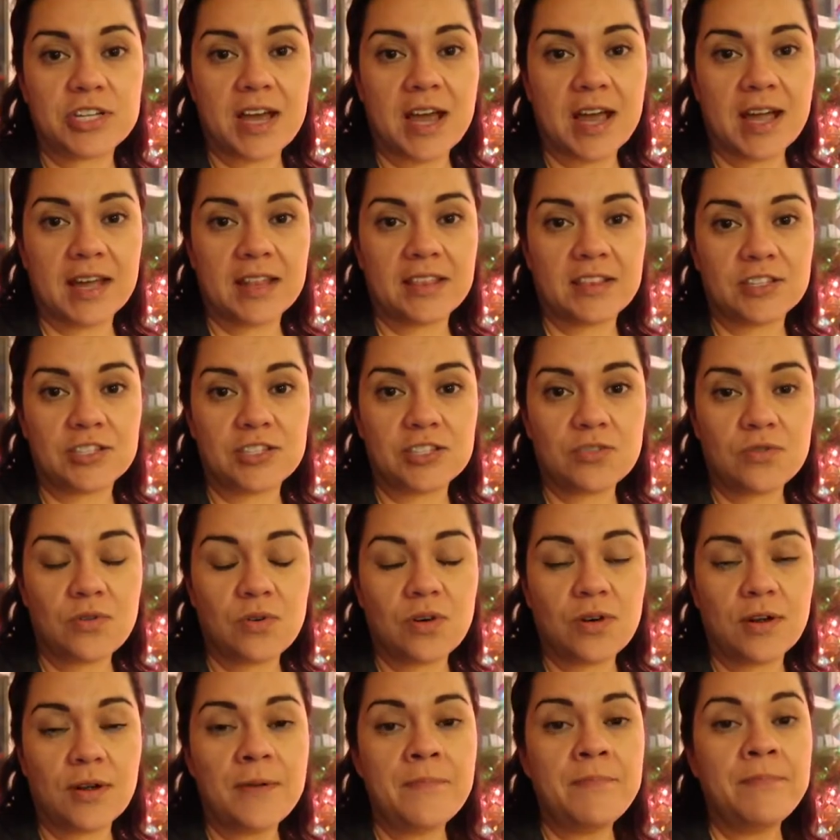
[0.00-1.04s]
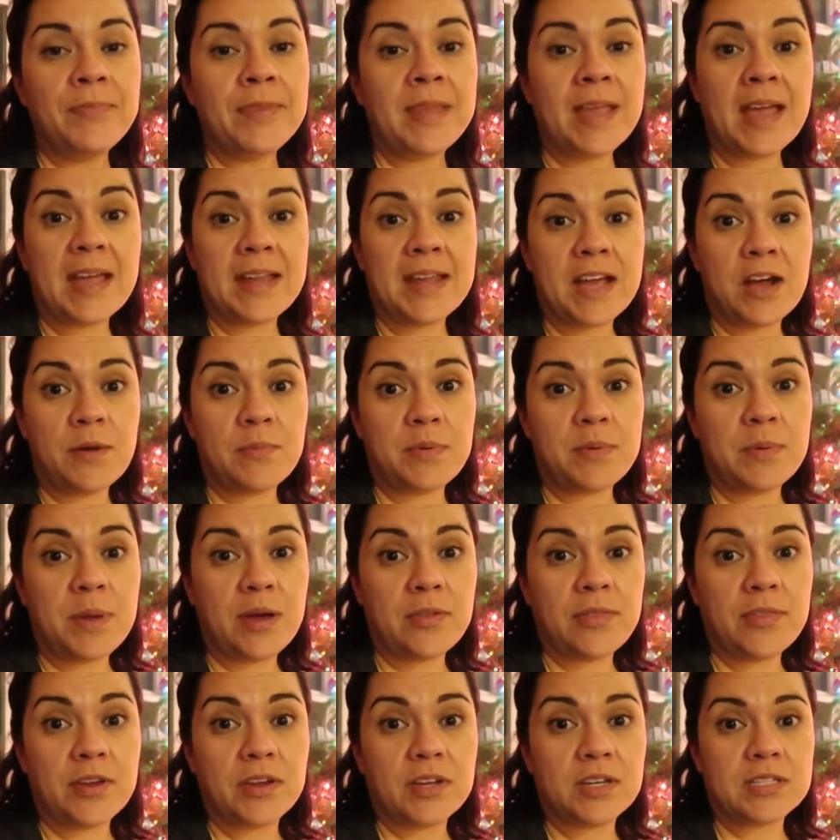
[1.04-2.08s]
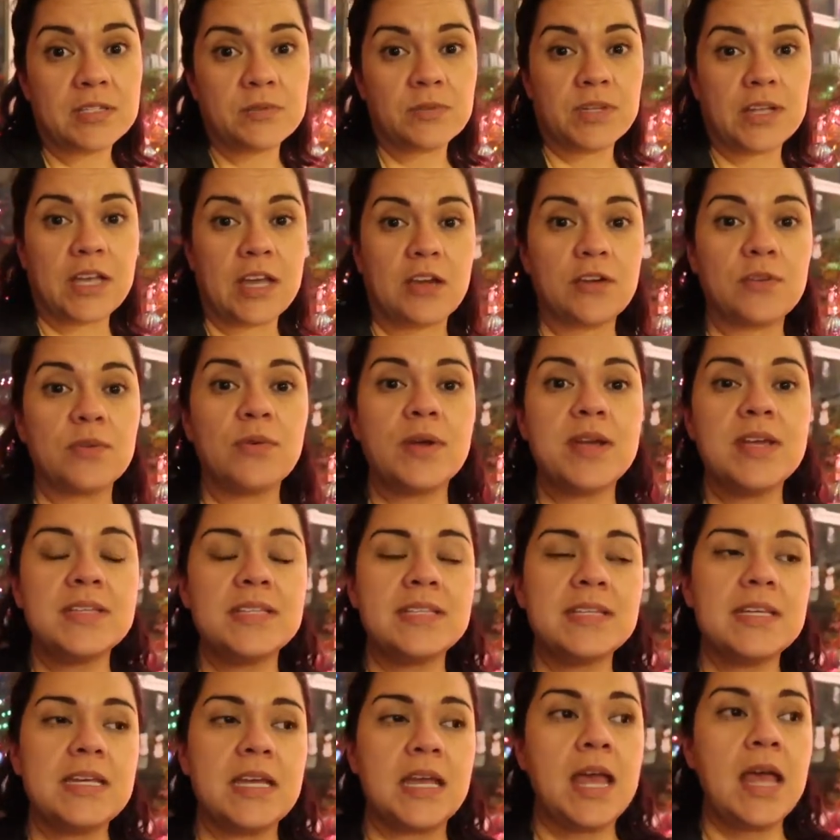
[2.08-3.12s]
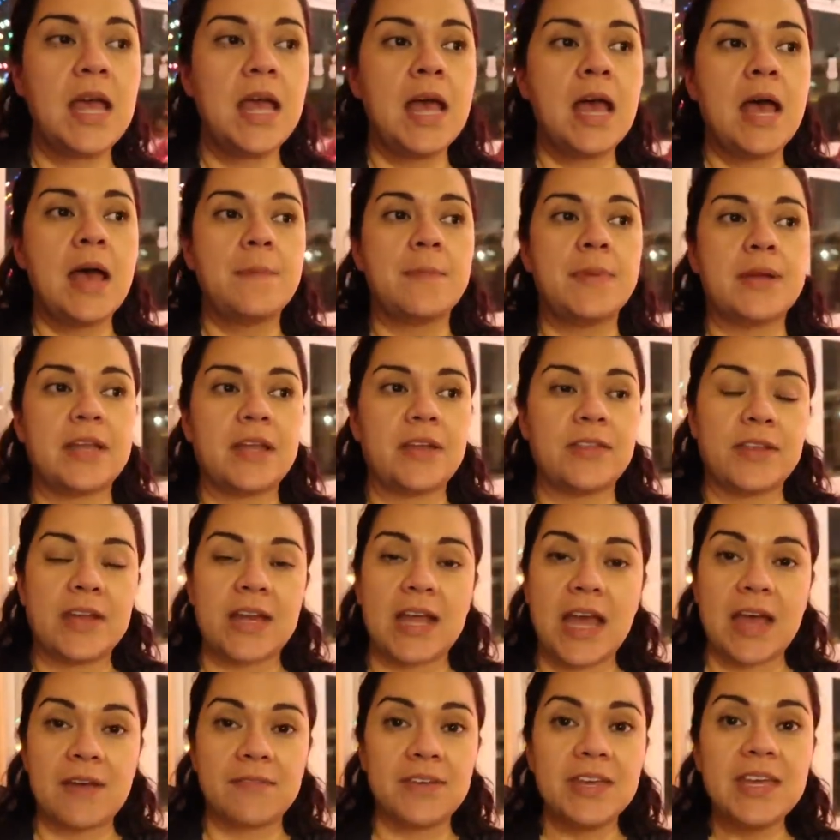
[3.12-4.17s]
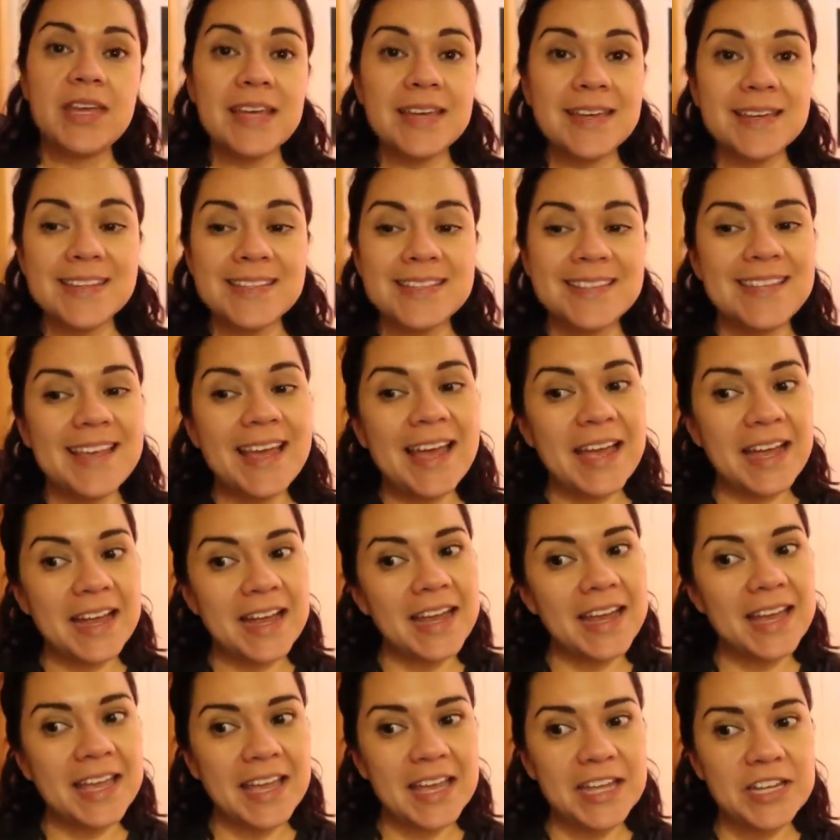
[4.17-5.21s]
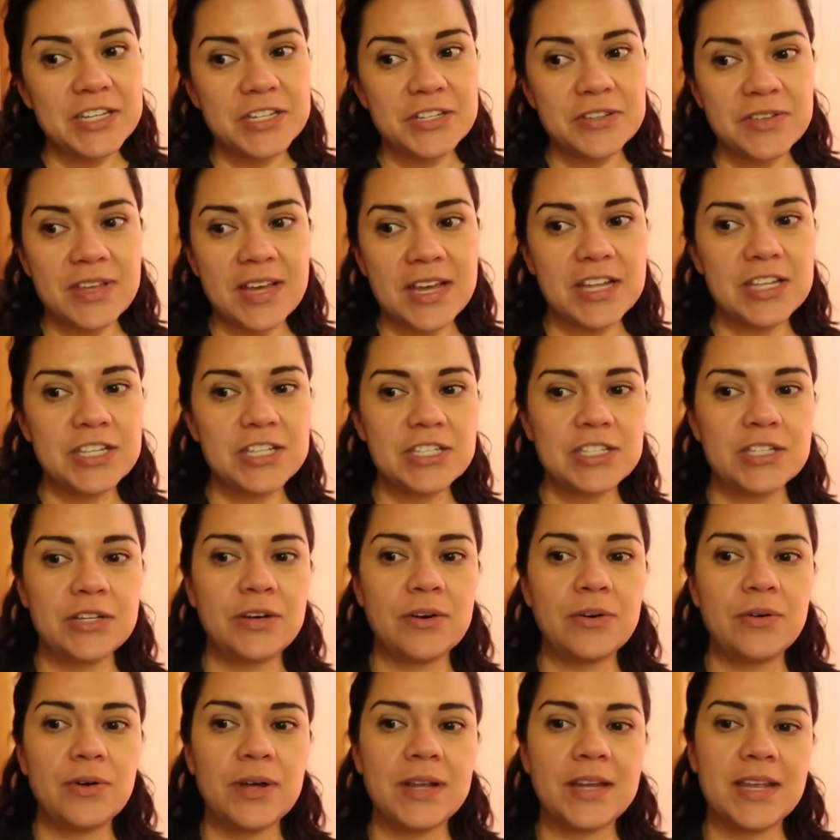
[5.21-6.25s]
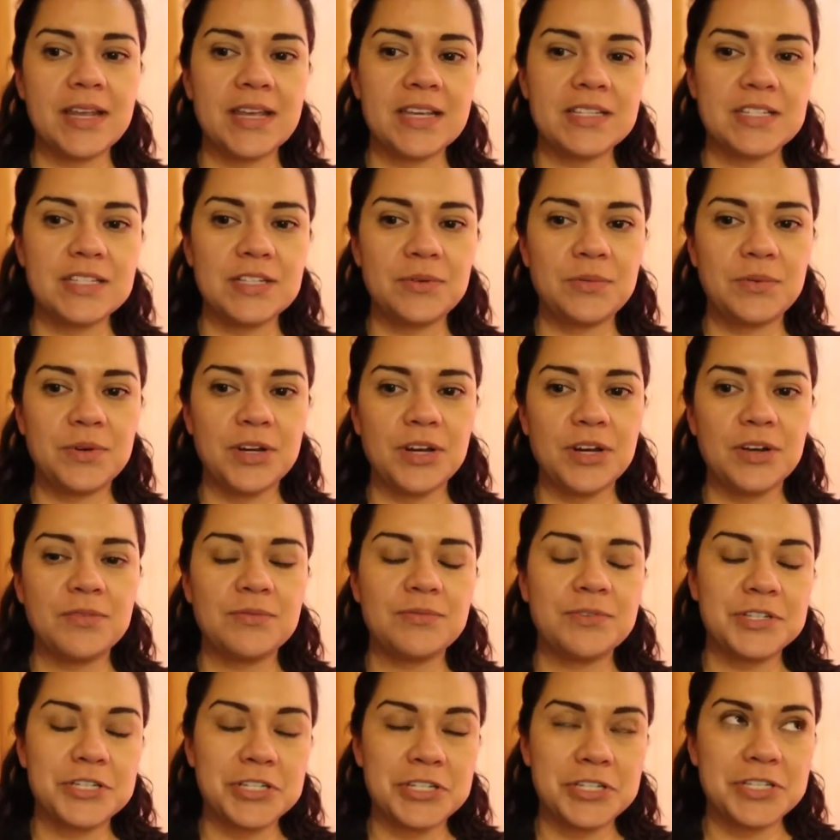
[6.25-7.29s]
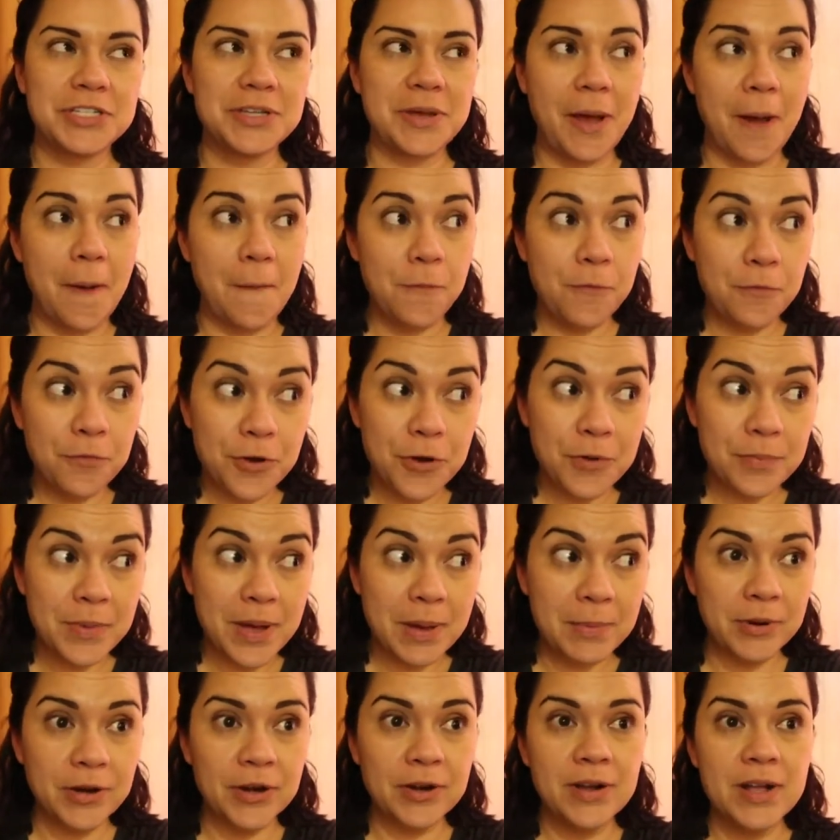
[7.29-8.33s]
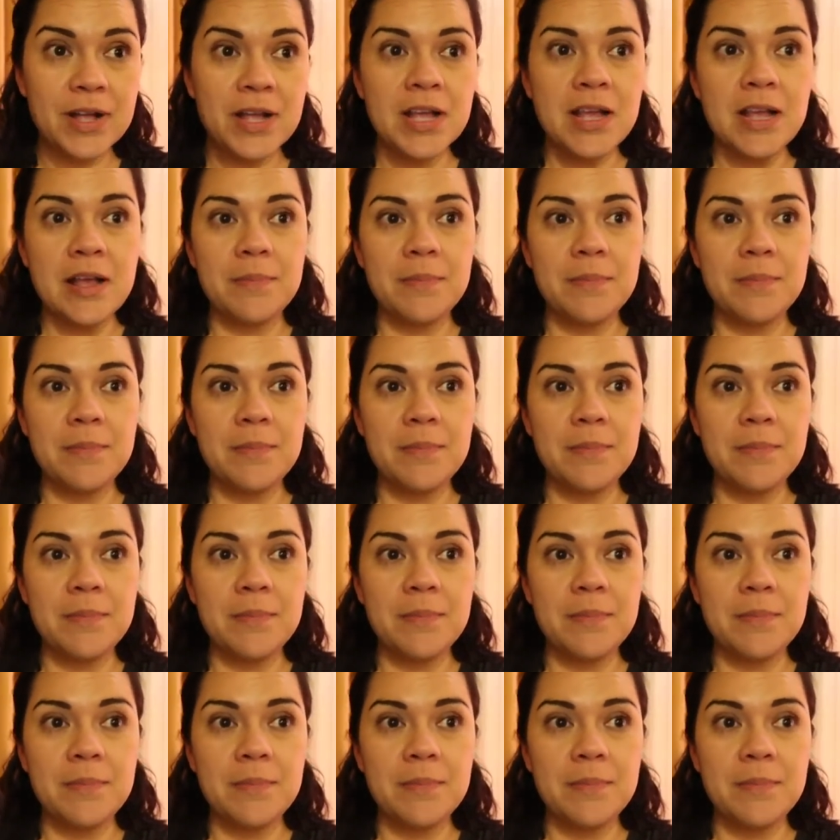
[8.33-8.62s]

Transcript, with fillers: Jack at the store and help him out there because it would get crazy. But now that I have kids, I can't do that. So, and he has to work, which is a real bummer.